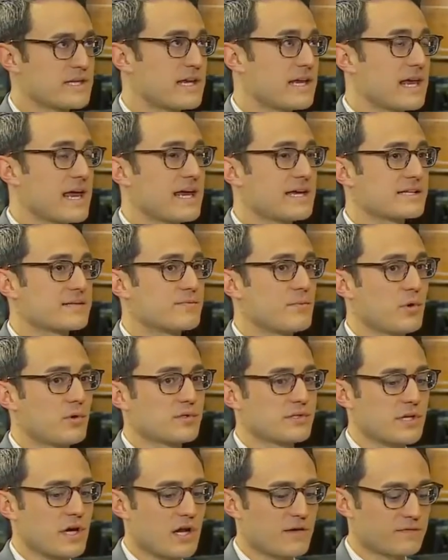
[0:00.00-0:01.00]
Seeing as
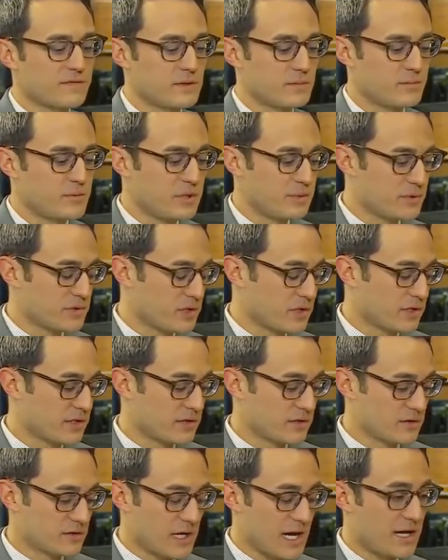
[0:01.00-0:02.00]
most often people are
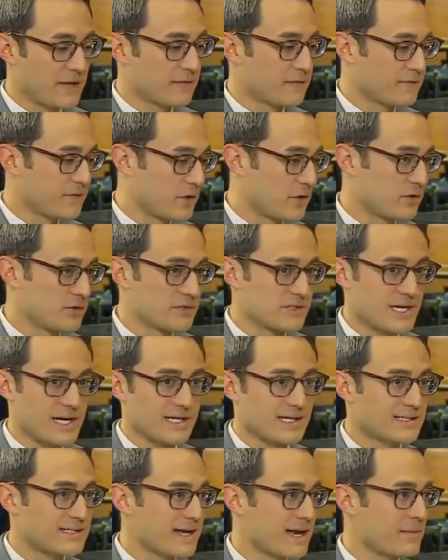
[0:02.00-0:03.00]
either on their phones,
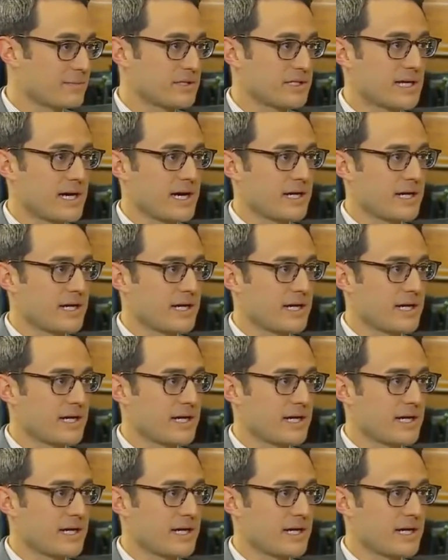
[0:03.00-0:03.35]
on a tablet,